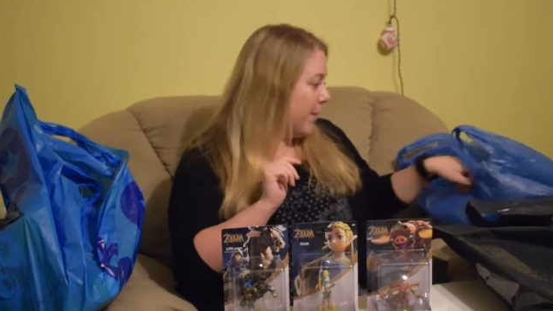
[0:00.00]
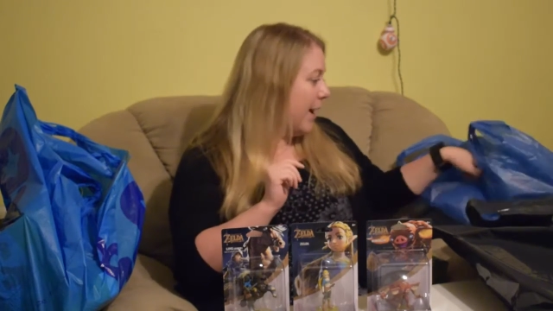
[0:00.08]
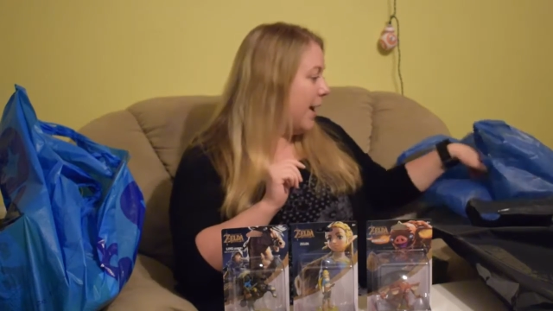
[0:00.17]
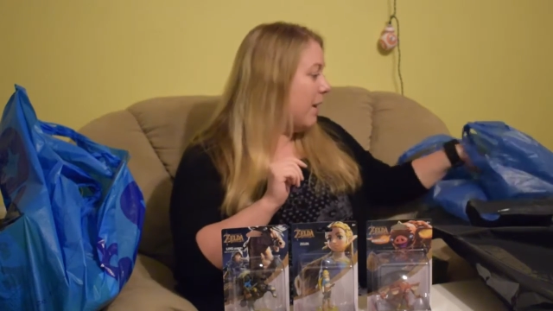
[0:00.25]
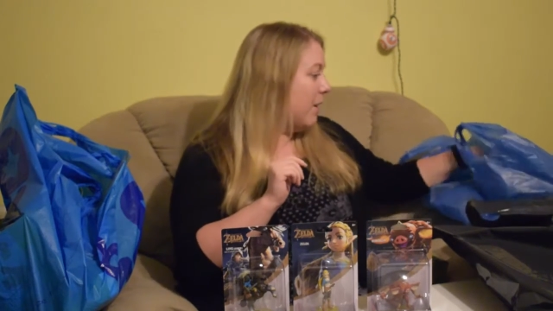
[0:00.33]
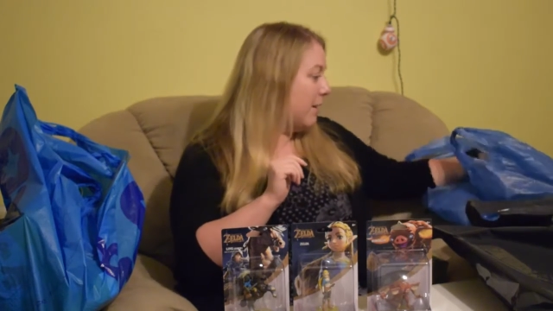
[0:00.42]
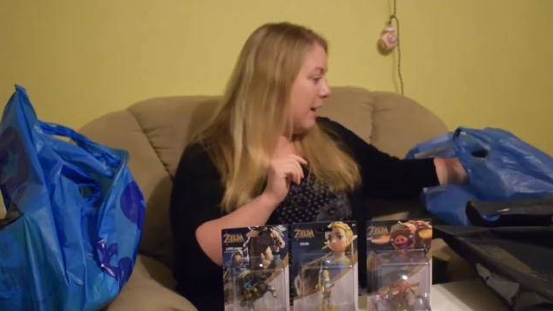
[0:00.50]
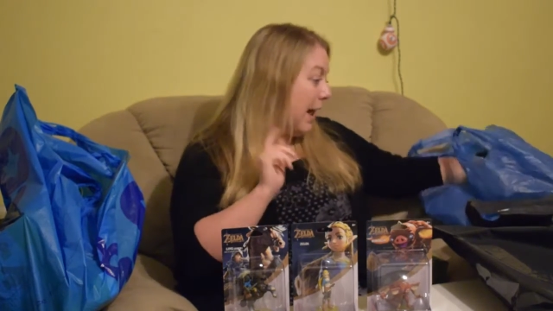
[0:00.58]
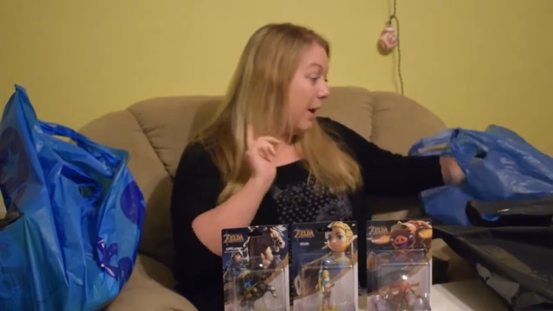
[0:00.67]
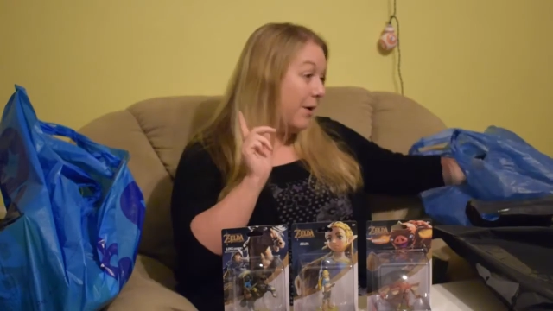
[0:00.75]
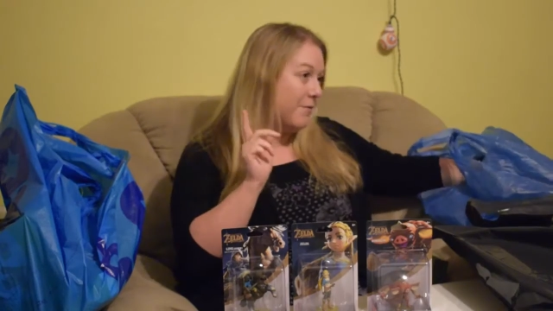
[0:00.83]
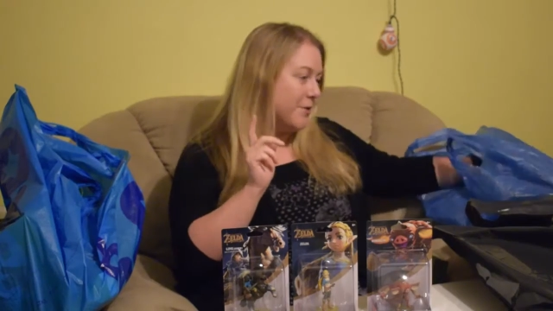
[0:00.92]

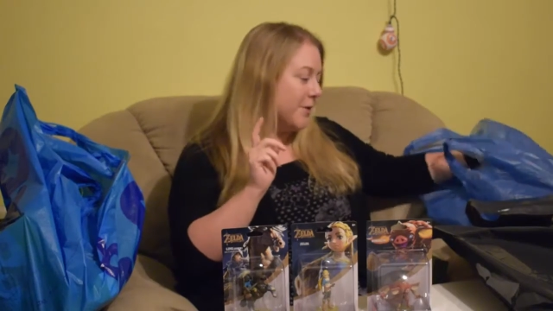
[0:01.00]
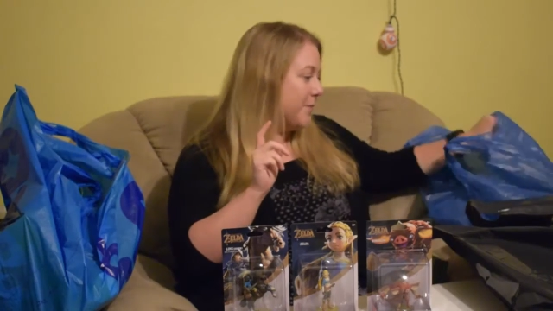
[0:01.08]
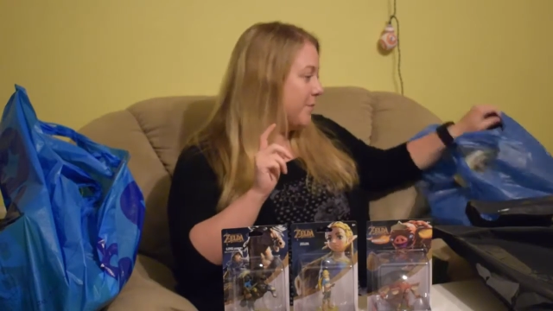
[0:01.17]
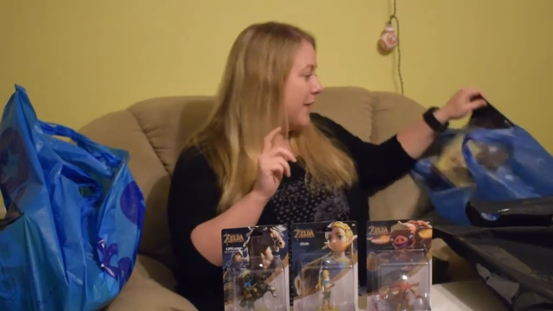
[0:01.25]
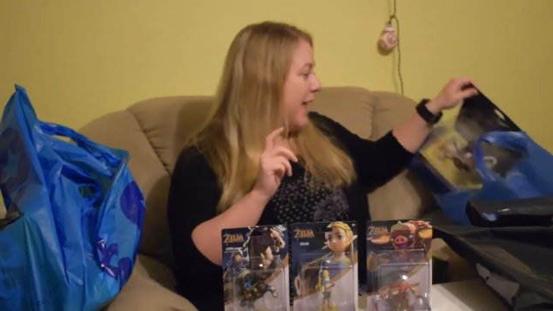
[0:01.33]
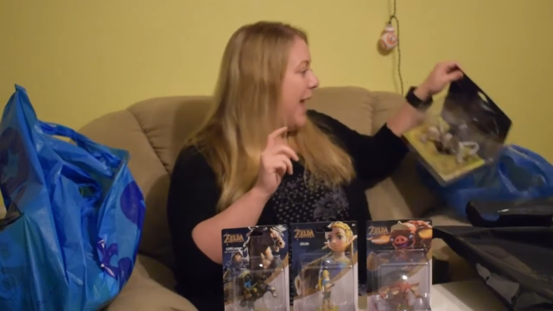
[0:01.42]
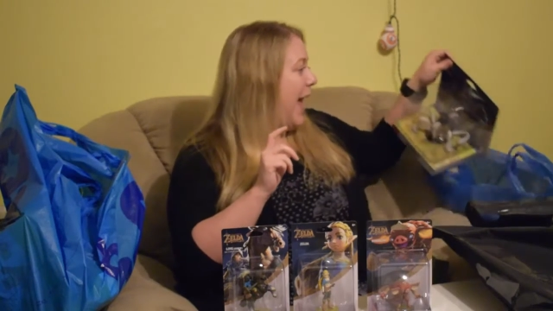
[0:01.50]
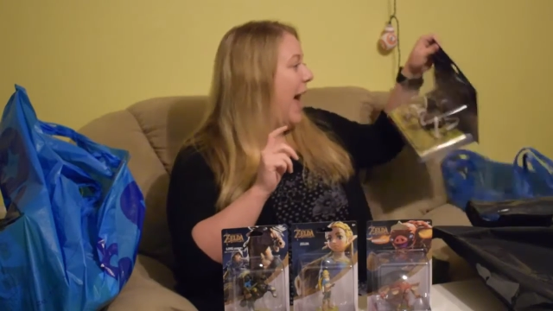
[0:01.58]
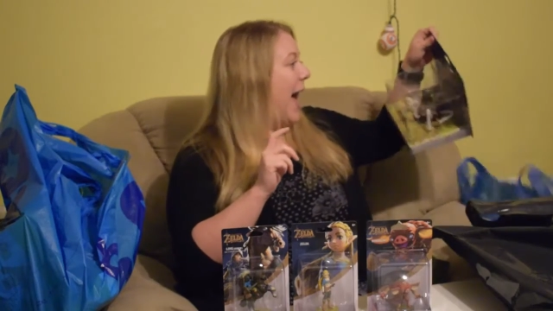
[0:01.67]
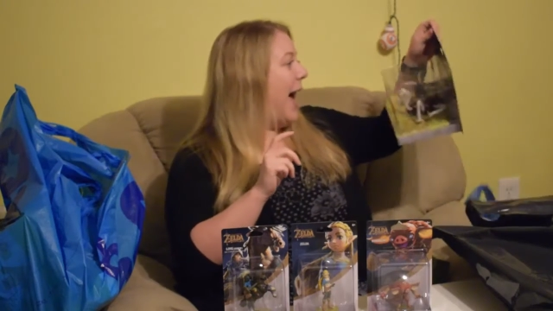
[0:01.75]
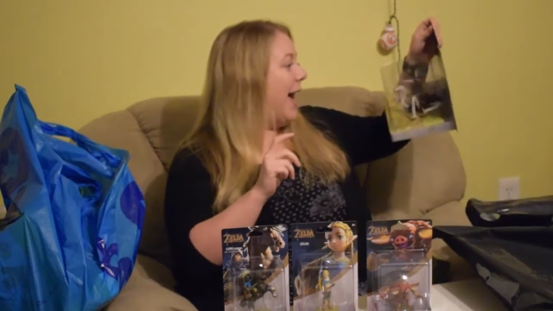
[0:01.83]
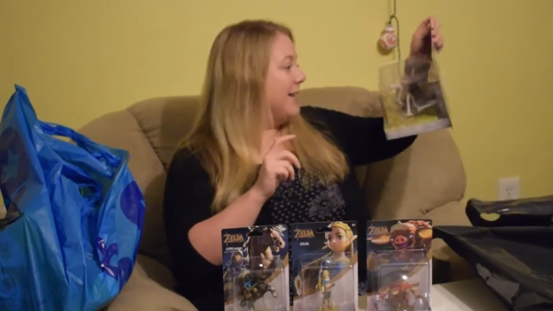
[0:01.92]
However,
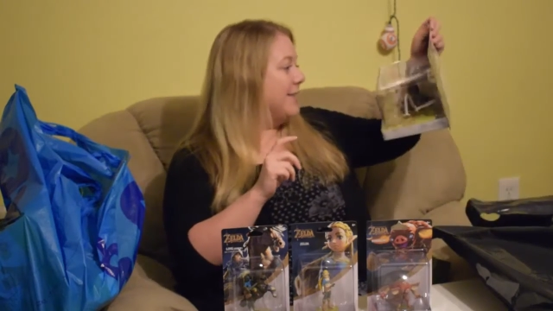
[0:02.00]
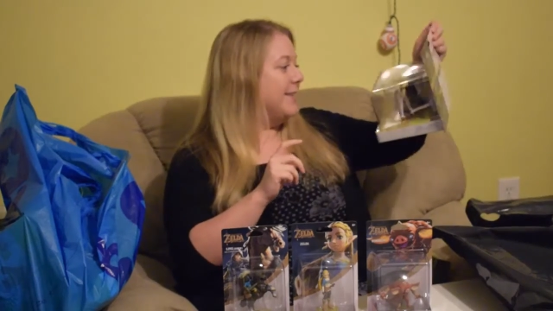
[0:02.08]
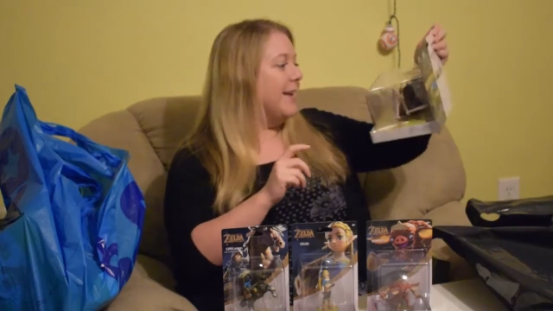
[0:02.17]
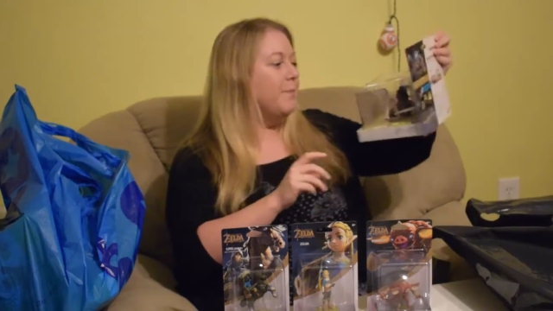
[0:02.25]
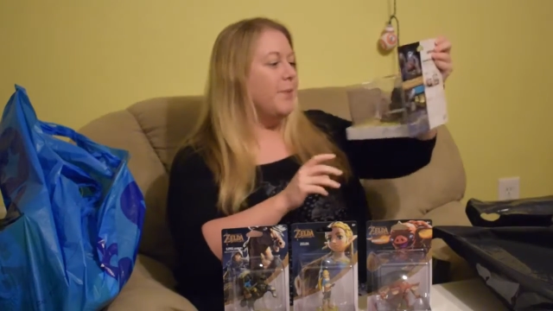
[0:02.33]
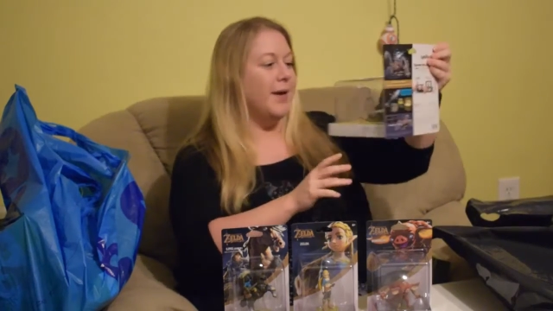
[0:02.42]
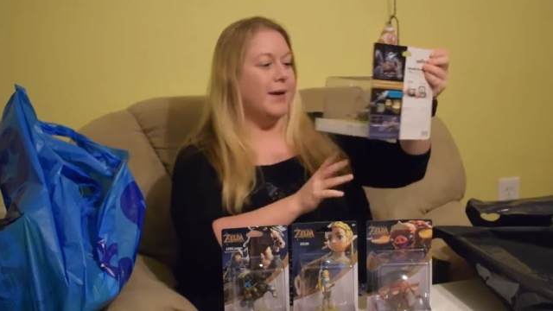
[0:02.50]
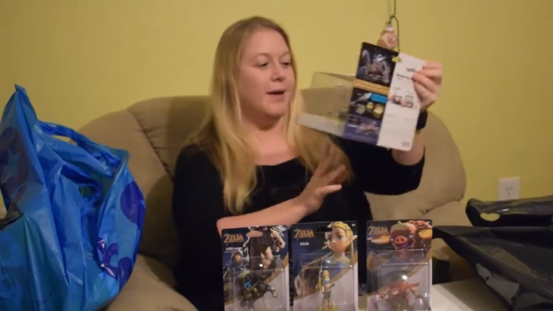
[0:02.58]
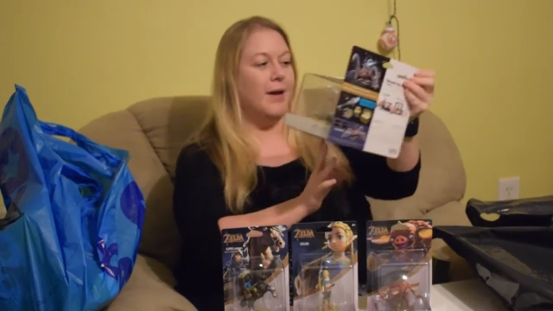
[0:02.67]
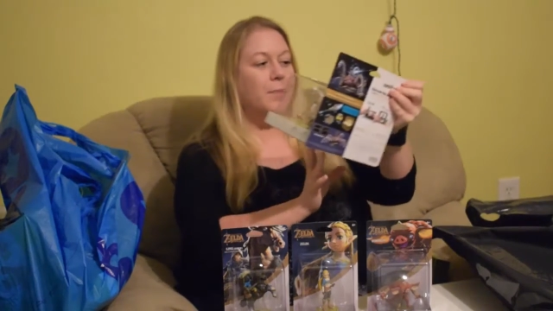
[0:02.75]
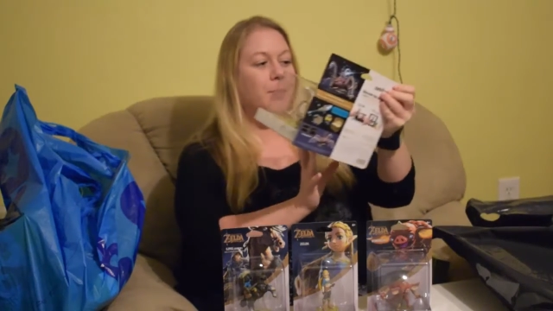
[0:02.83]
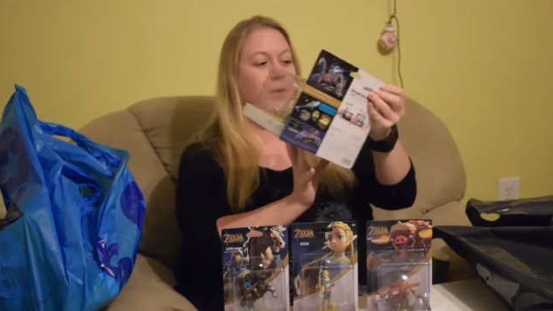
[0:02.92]
I did pick
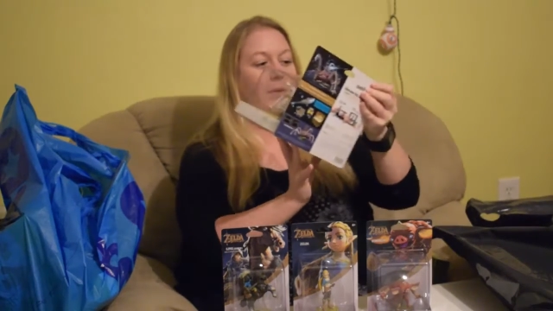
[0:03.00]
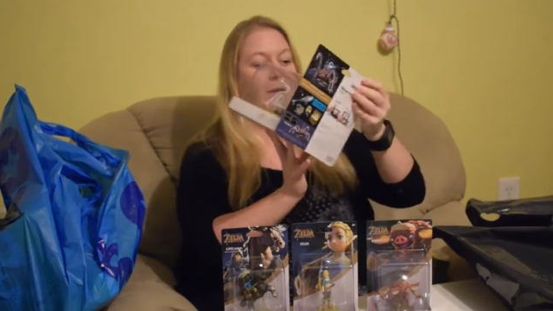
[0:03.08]
up